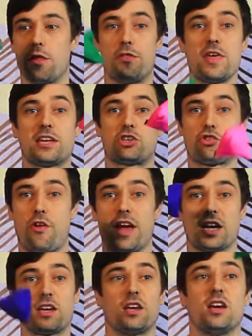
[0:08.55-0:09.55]
This
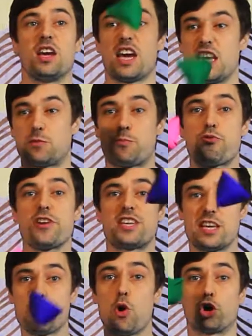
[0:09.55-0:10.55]
trick is
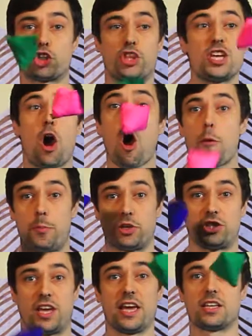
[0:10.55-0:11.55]
pretty much the
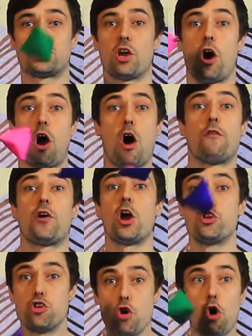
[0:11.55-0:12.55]
opposite of
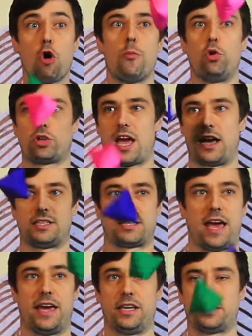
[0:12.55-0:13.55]
a normal
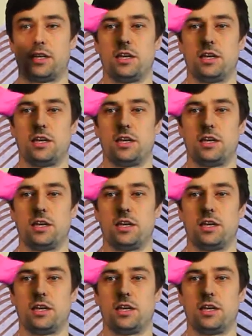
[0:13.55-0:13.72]
cascade.